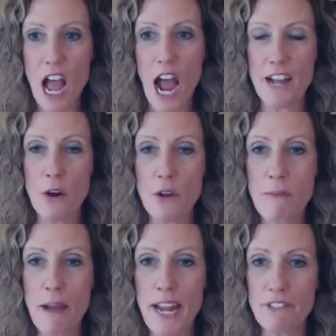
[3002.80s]
I know you
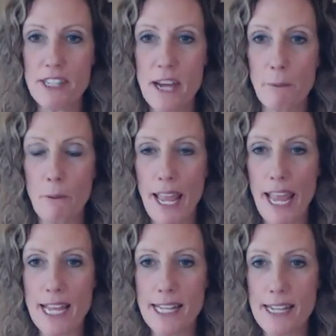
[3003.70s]
might have to step away.
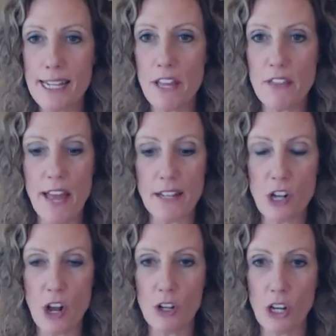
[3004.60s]
Hey, Steffi, that's
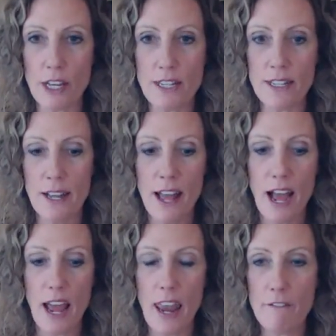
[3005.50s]
all good.
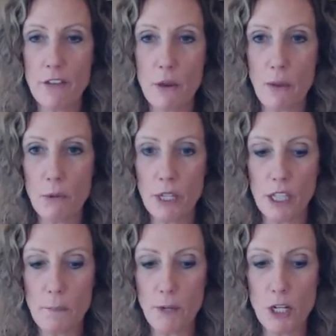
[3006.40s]
I love you. I
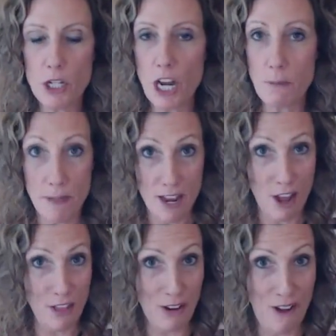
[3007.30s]
really appreciate you being
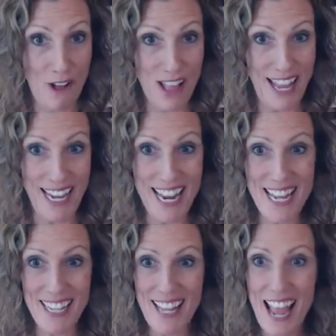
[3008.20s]
on the call,
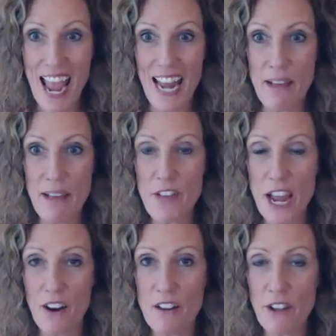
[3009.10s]
honey. And I'm
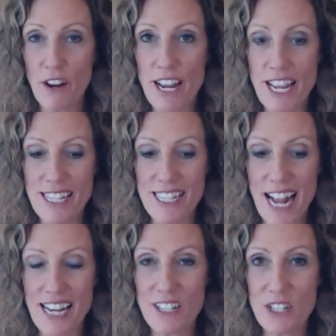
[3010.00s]
very, very
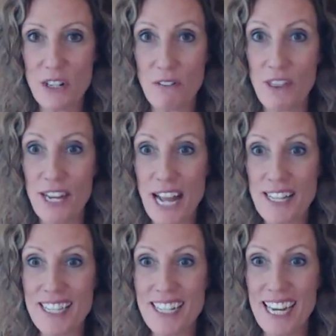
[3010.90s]
excited for the
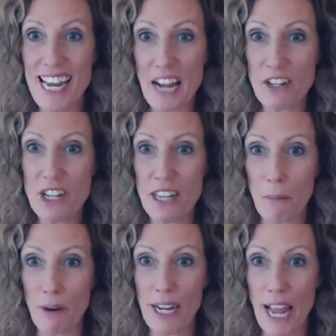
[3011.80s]
next connection that
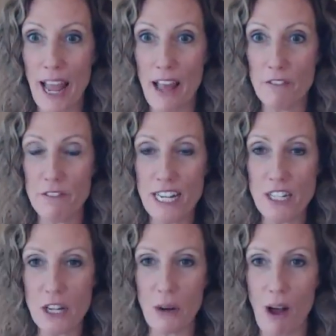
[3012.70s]
we're going to have.
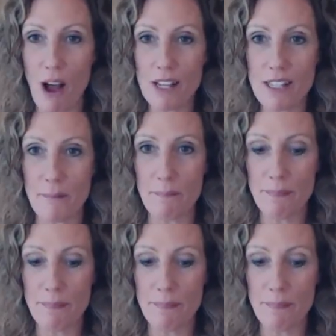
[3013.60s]
Finito. Awesome.